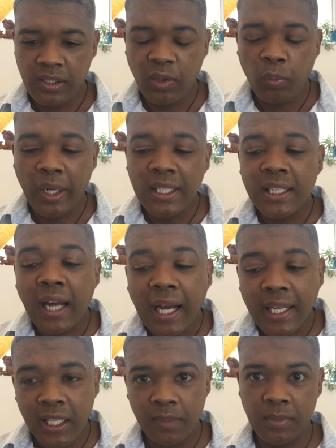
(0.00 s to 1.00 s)
the way that
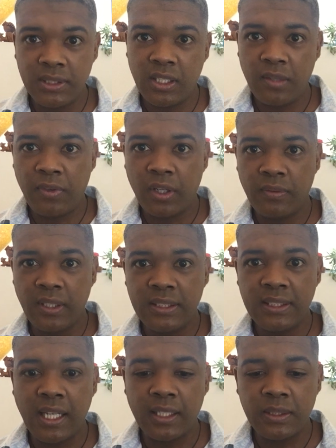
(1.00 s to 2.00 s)
I get myself out of that
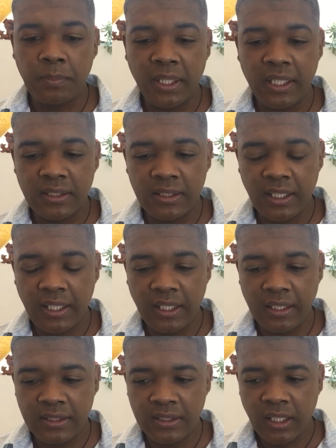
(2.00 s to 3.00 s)
stuck space
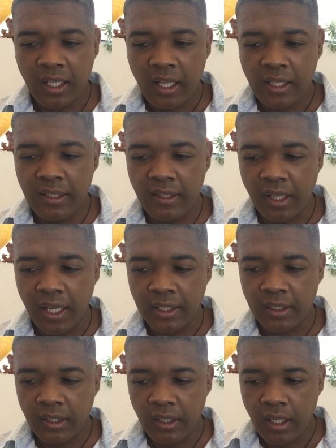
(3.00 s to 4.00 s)
is
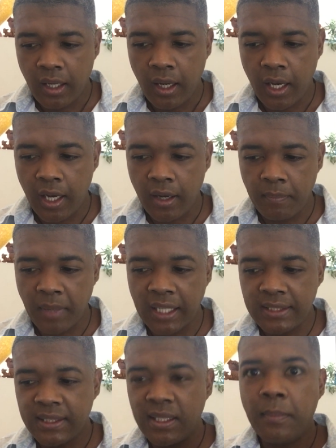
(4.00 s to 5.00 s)
that I
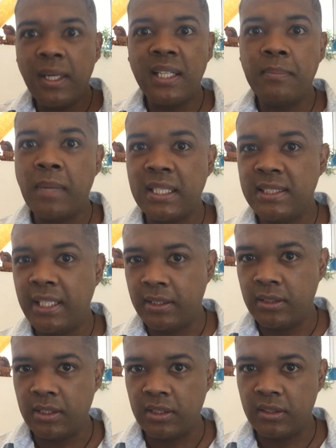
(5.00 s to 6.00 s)
stimulate my
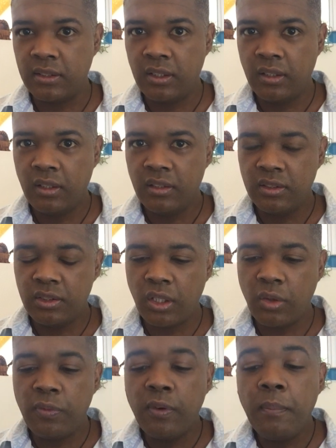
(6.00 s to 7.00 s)
senses.
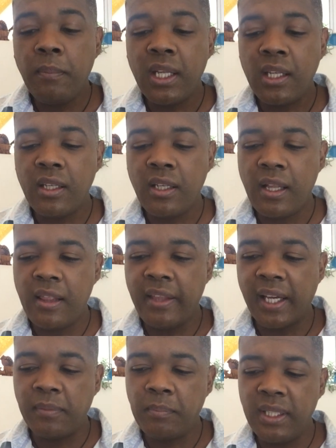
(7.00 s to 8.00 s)
So for me,
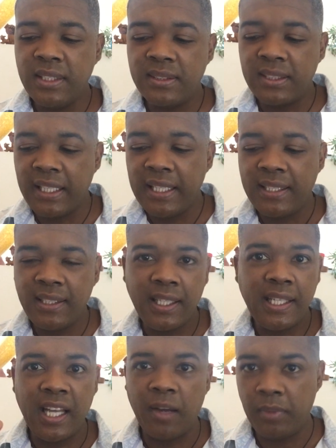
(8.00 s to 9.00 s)
that means
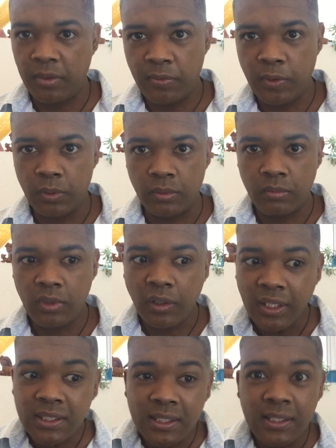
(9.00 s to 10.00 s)
eating yummy food.
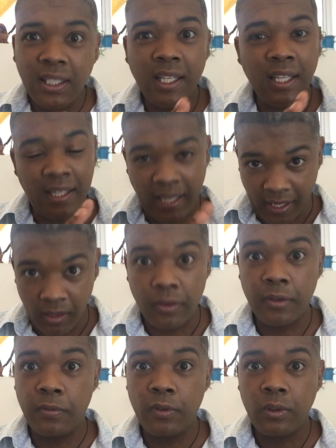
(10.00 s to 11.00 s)
Not necessarily
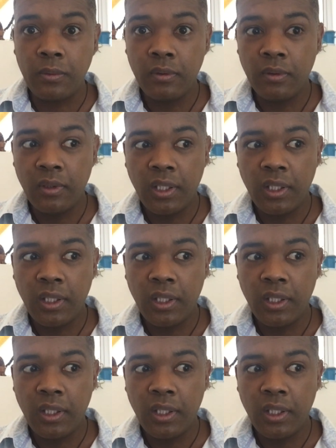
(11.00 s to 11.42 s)
unhealthy food,